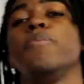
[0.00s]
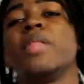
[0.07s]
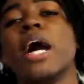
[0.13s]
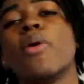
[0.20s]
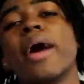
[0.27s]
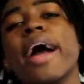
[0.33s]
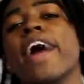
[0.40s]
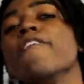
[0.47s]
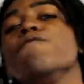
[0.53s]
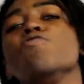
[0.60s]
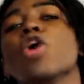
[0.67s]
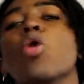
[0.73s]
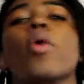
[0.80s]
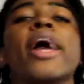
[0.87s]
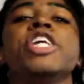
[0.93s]
Now I have
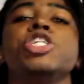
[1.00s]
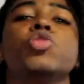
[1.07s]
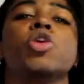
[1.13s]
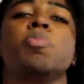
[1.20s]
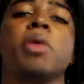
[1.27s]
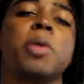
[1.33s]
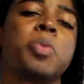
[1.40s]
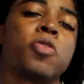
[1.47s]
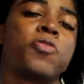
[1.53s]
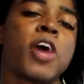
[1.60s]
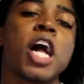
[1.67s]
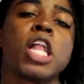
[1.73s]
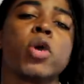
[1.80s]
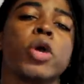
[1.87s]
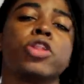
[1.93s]
no issue with people
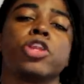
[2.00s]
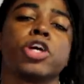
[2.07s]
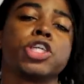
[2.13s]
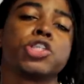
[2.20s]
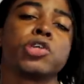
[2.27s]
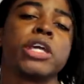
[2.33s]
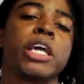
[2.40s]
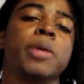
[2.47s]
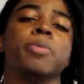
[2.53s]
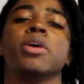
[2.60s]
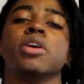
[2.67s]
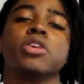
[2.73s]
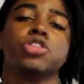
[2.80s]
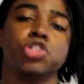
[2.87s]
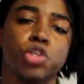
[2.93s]
following their dream.
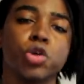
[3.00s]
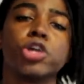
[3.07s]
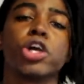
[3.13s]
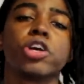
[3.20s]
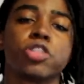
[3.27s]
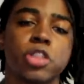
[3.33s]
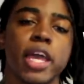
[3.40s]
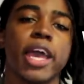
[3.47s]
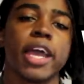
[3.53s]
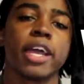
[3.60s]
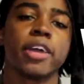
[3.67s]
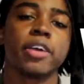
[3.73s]
Do your thing.